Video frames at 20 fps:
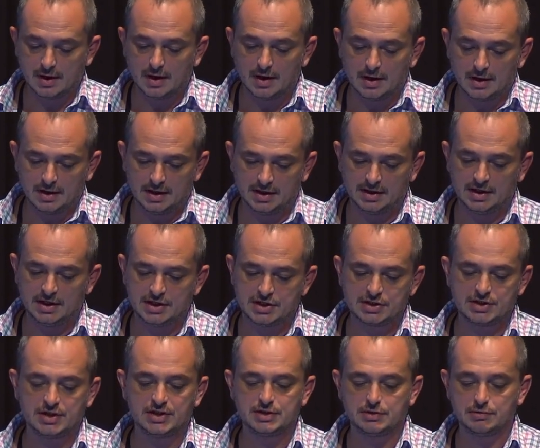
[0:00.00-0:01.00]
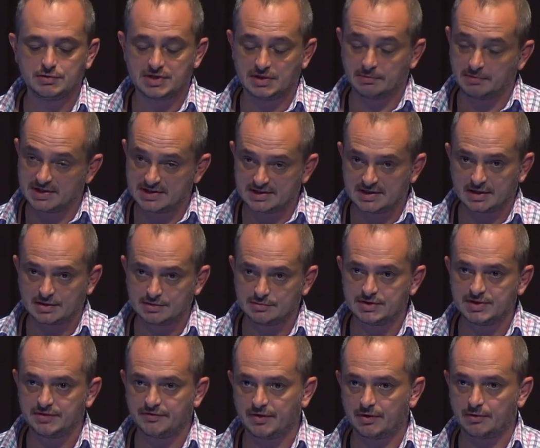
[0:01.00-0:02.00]
In each tissue, they will start to
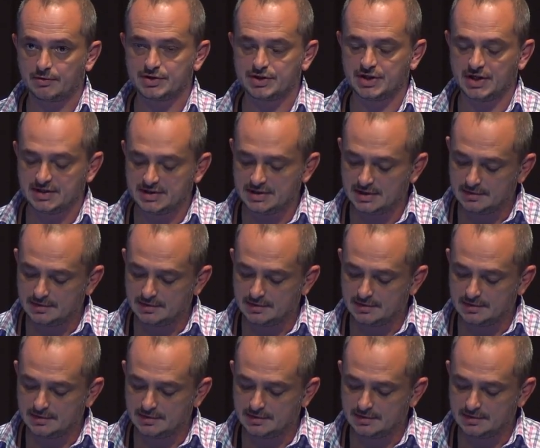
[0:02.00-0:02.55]
differentiate it.